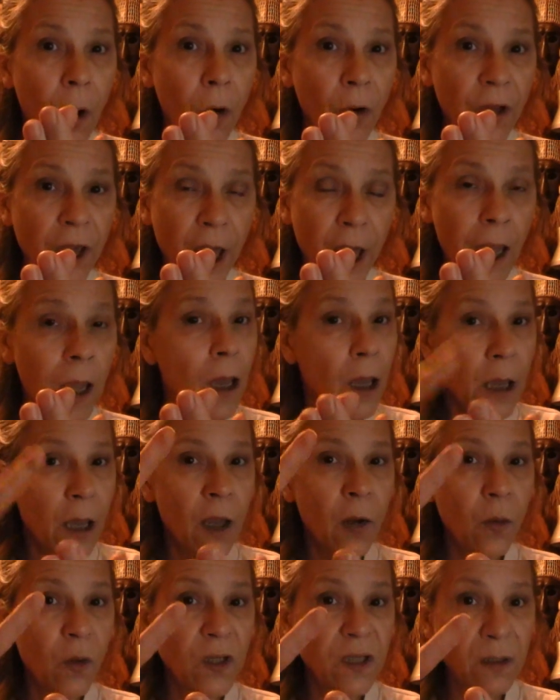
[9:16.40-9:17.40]
Okay,
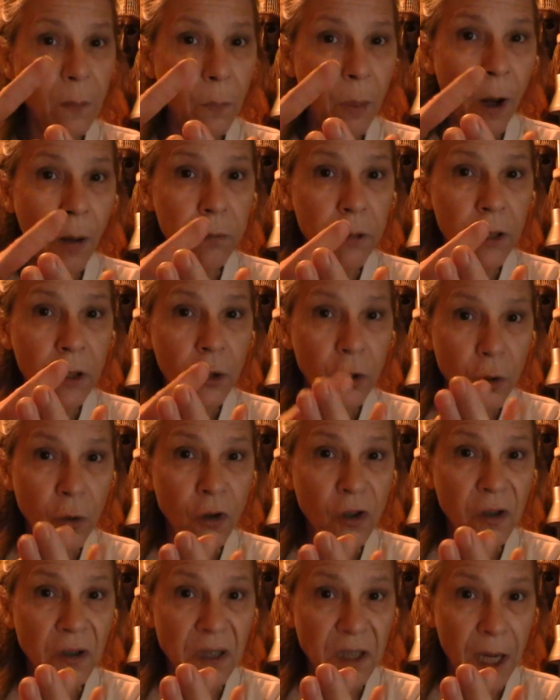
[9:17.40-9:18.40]
it was the public
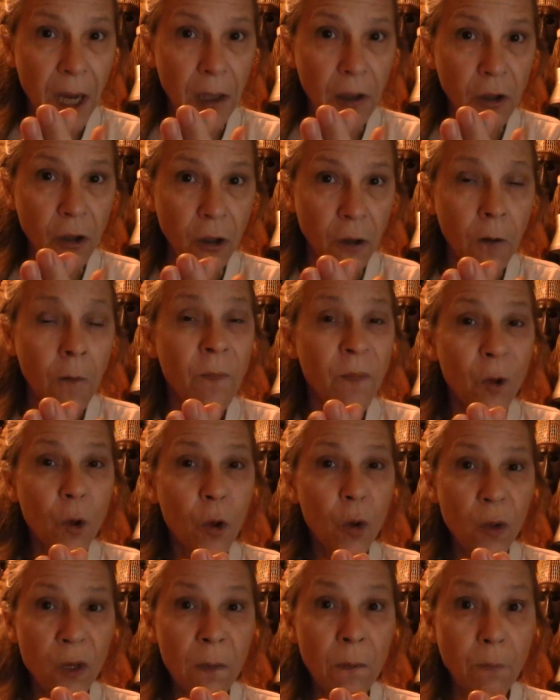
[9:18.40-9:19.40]
union sector
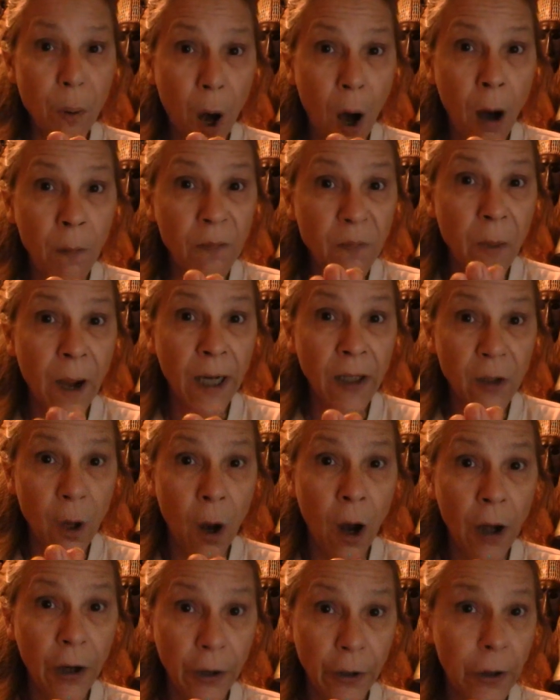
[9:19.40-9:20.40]
who embalmed my
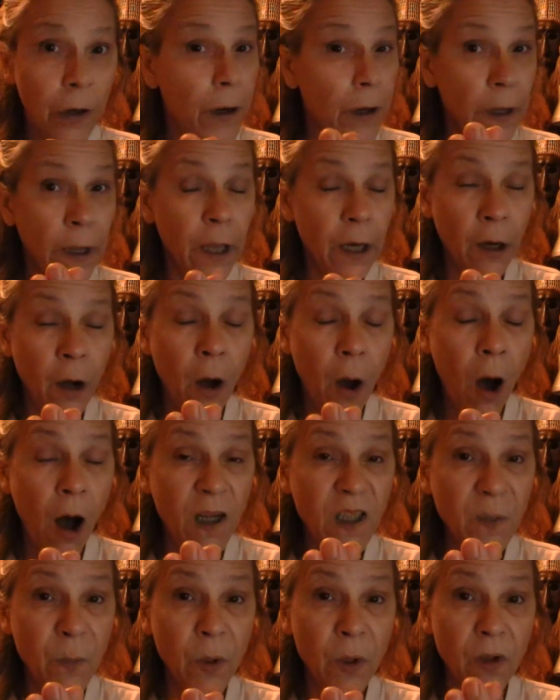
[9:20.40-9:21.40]
daughter in a
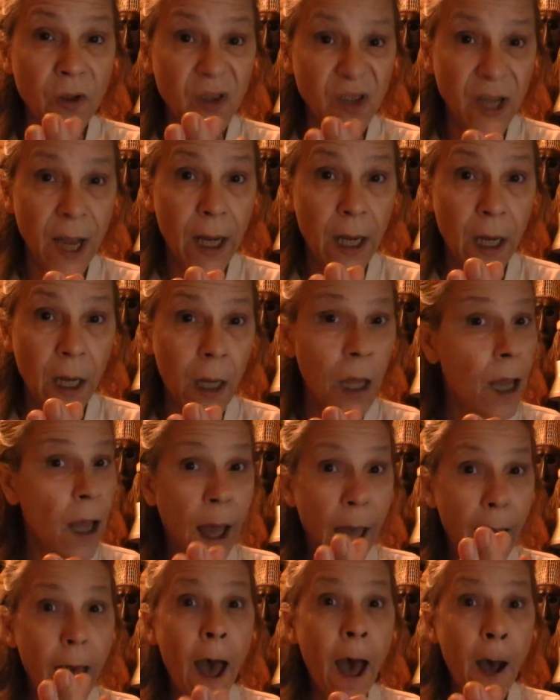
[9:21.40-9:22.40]
hospital setting
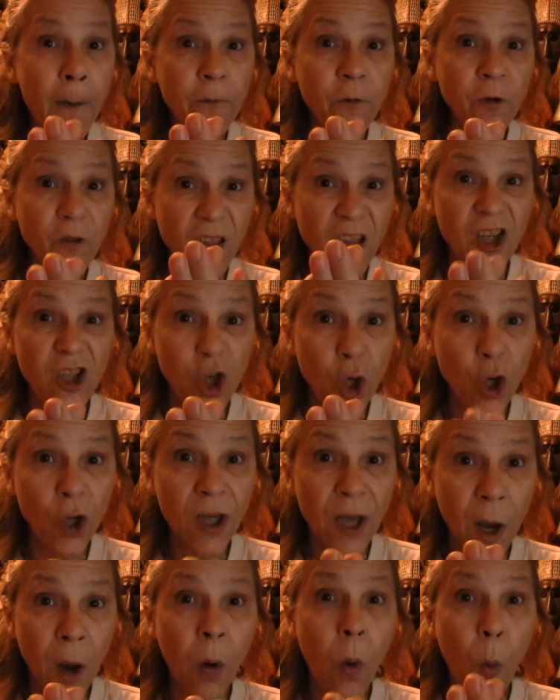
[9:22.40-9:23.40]
after they
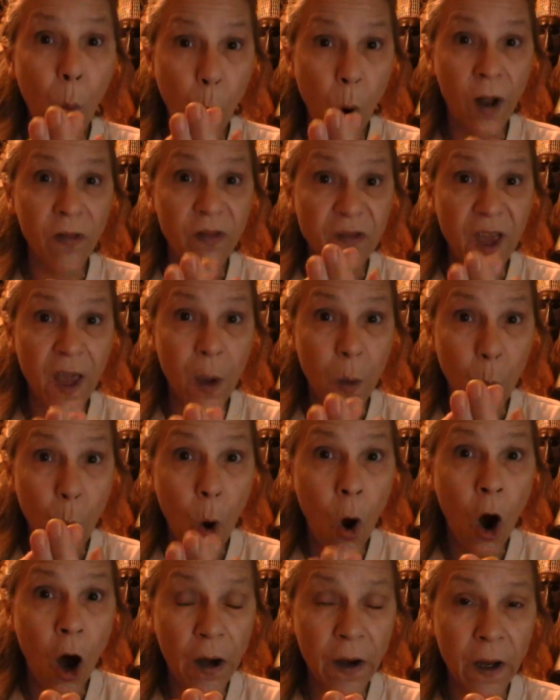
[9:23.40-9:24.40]
took out what they
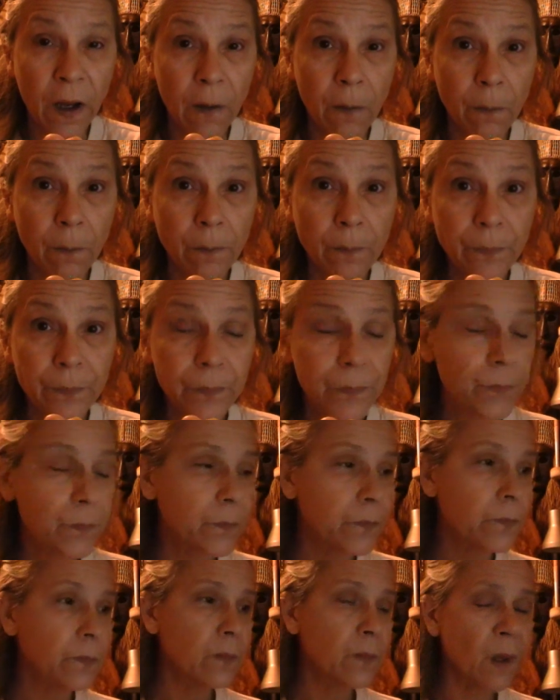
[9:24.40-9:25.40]
wanted.
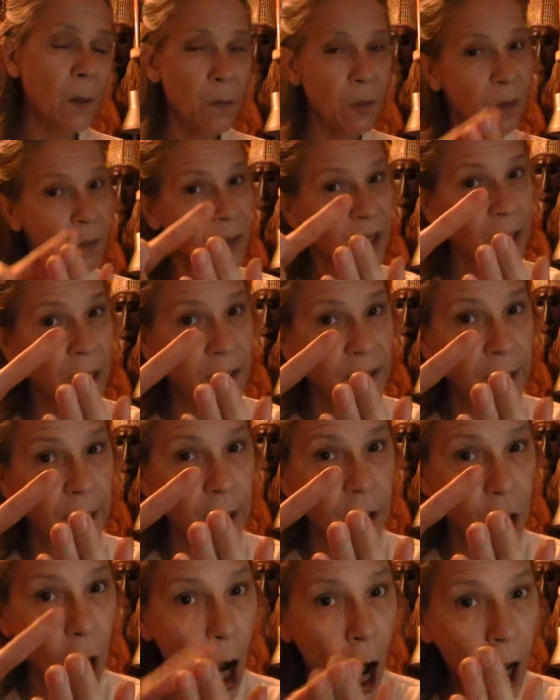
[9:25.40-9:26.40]
But because
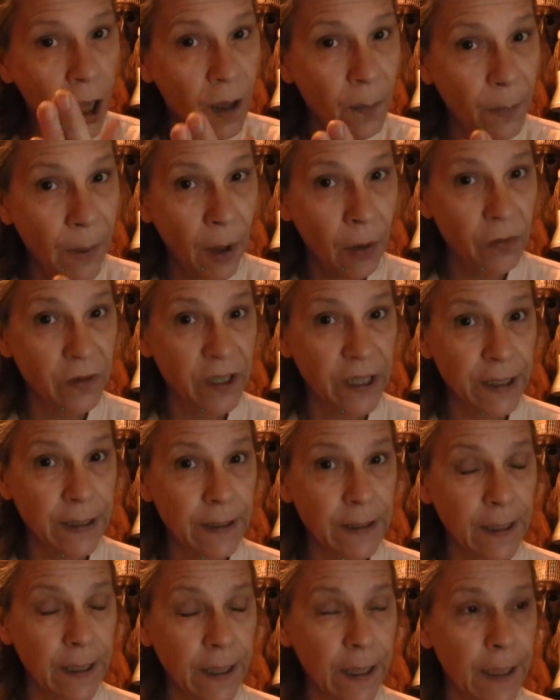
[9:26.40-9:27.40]
I talk about
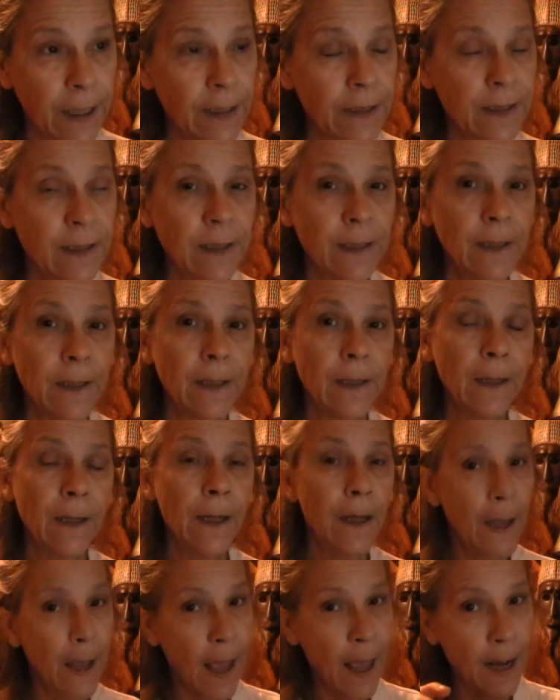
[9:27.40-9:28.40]
these things
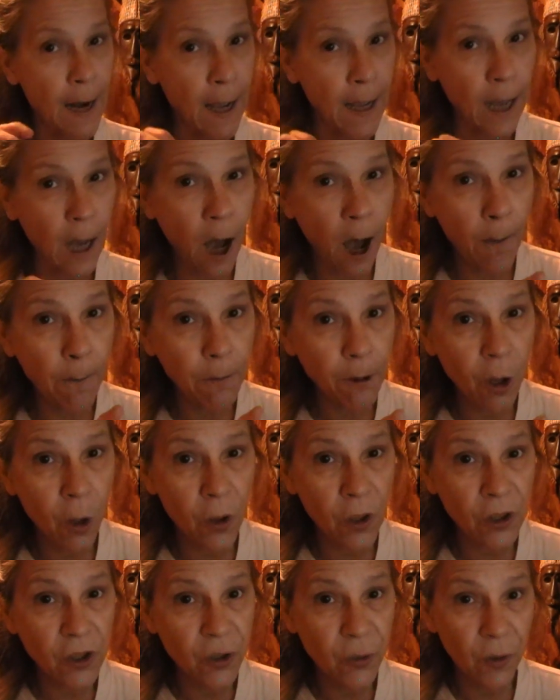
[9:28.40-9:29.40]
and I
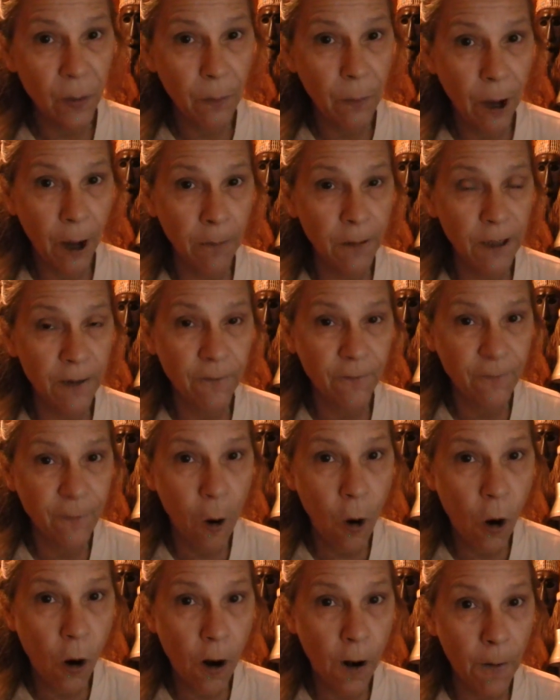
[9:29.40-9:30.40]
upload it to a public
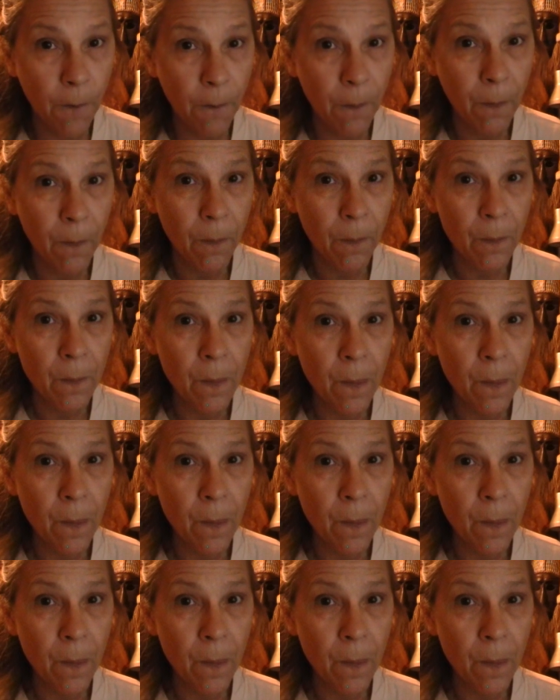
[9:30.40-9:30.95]
forum,